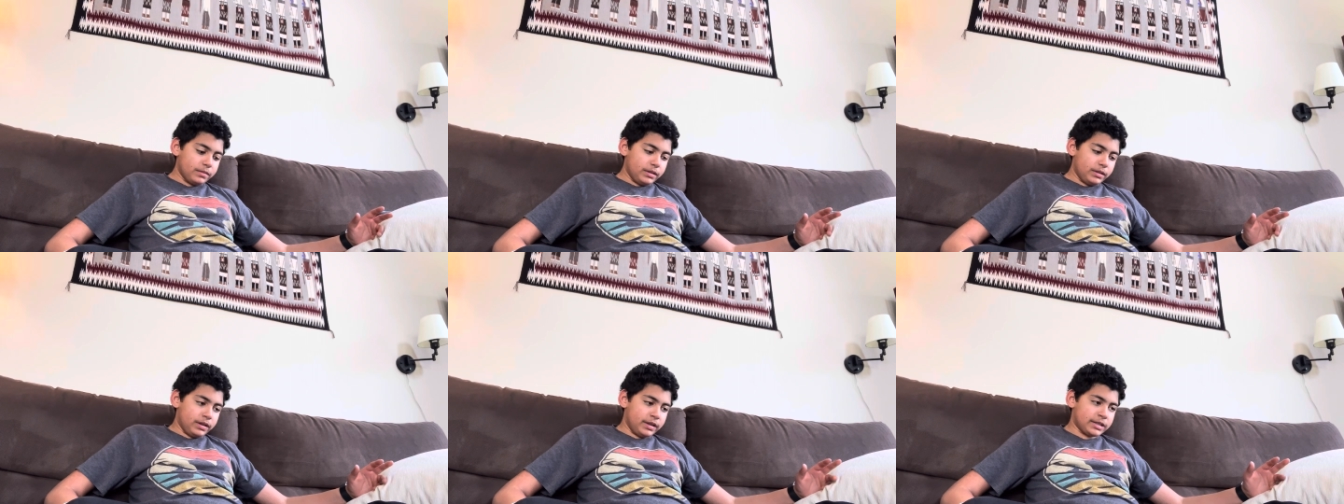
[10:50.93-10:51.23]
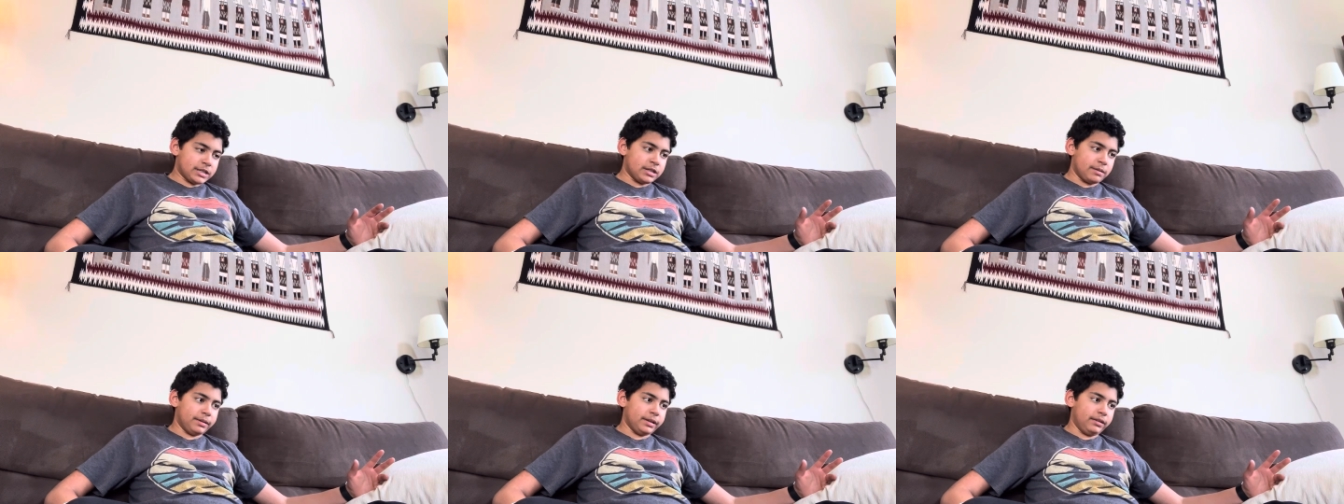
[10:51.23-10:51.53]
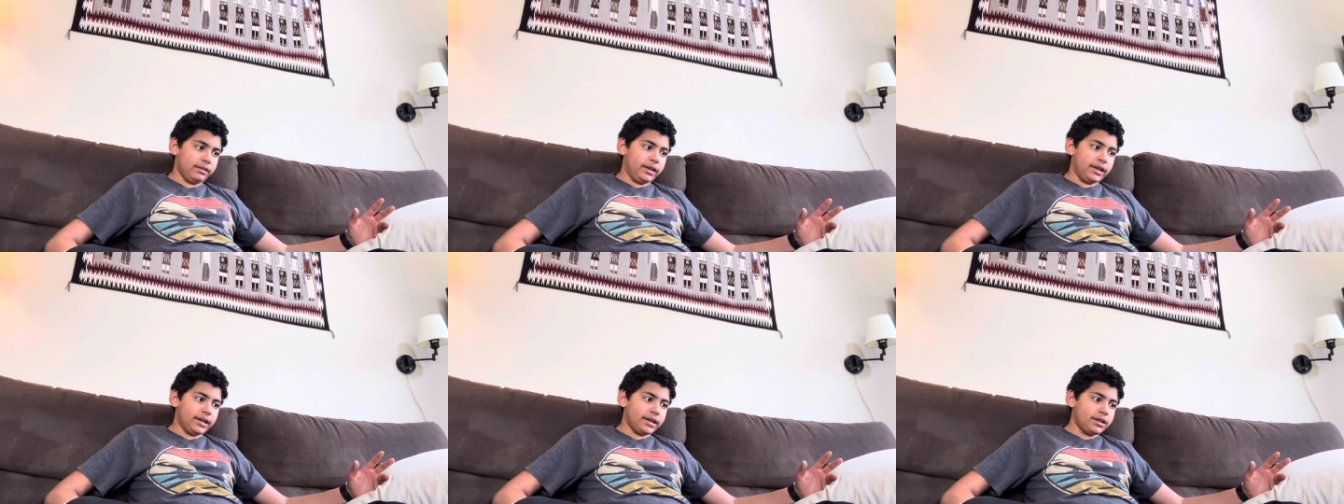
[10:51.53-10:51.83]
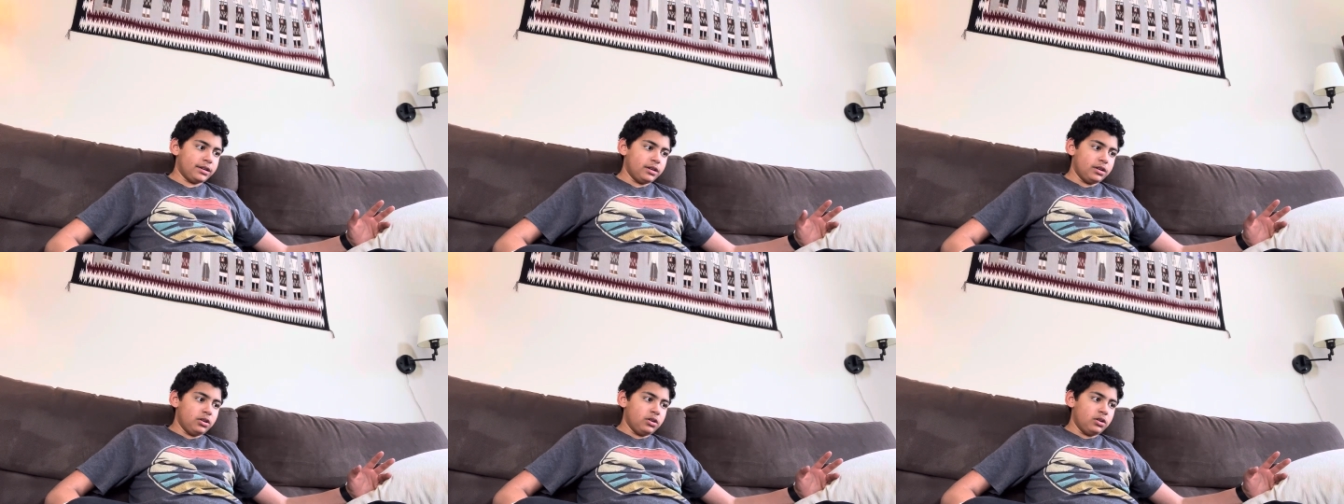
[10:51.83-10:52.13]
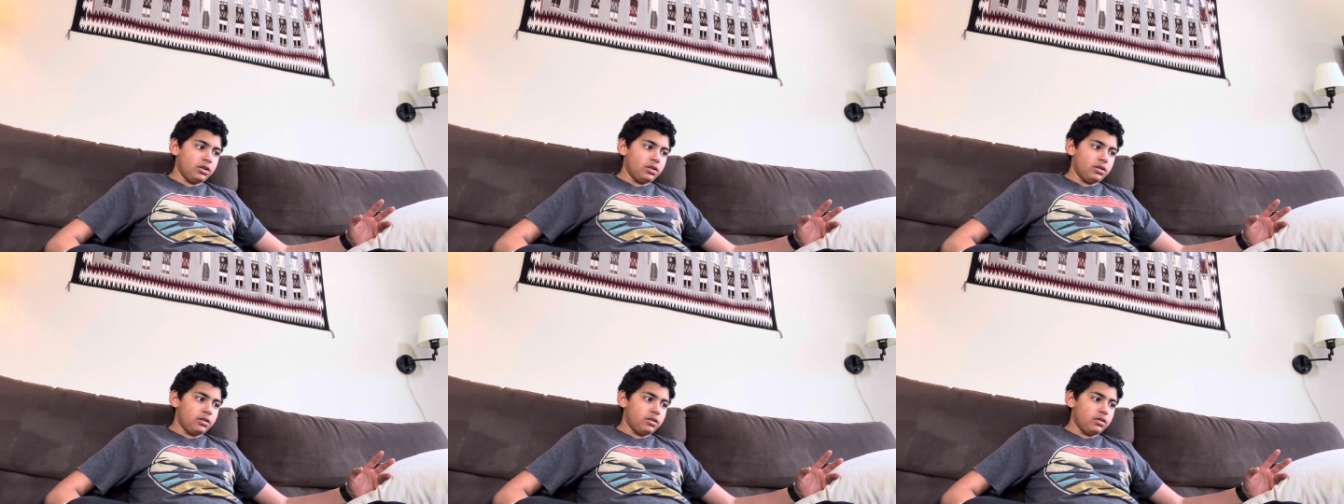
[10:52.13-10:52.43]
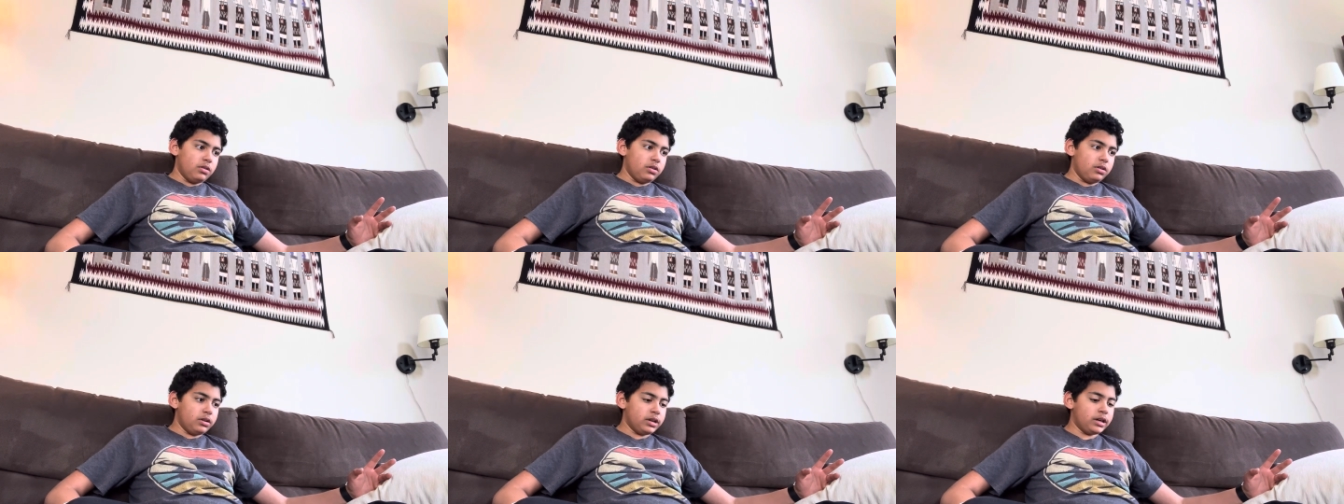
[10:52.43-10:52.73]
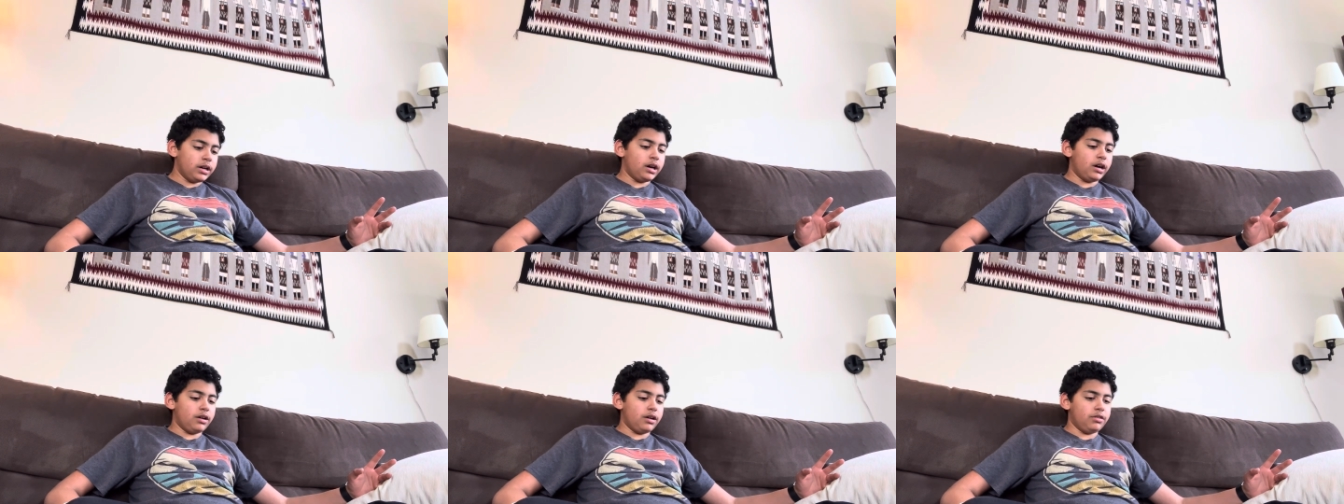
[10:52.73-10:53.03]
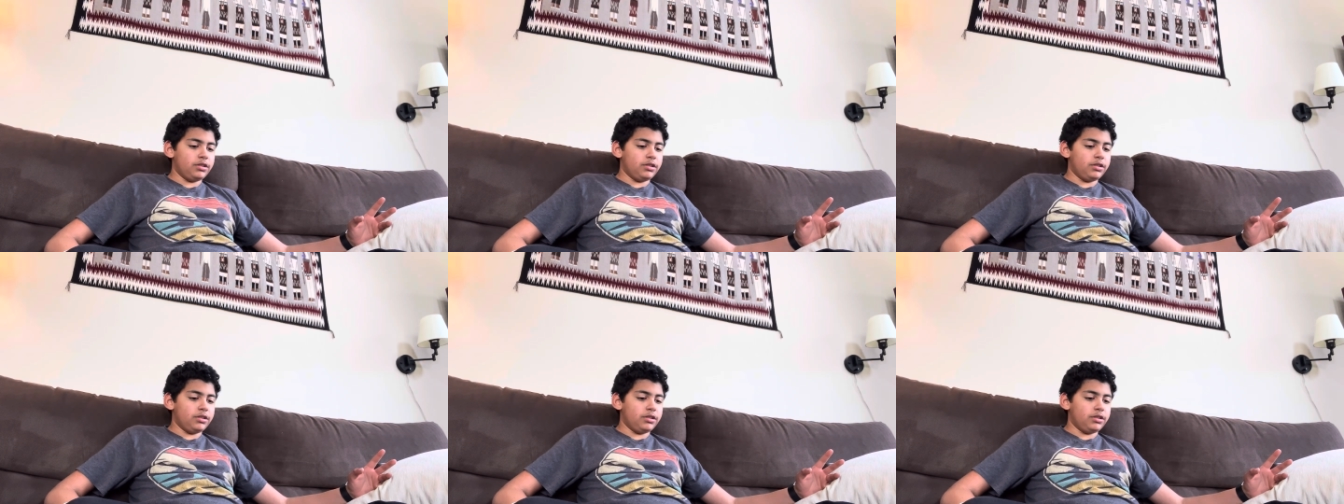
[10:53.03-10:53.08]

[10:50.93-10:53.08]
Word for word: like something like, yeah,